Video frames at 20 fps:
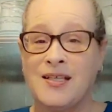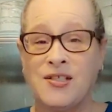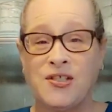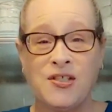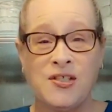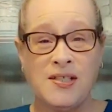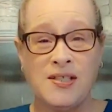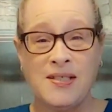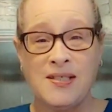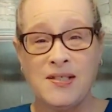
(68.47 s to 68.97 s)

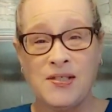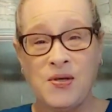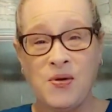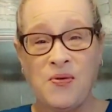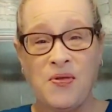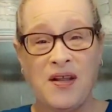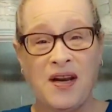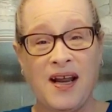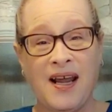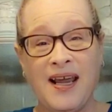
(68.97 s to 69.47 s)
just so
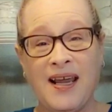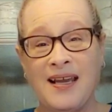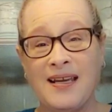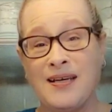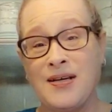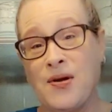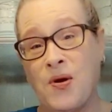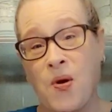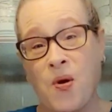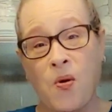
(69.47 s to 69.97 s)
that I
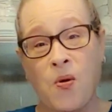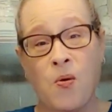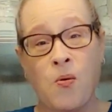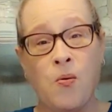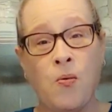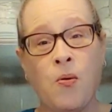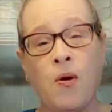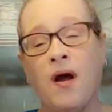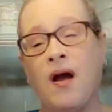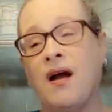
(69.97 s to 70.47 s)
can
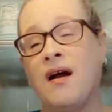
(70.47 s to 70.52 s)
know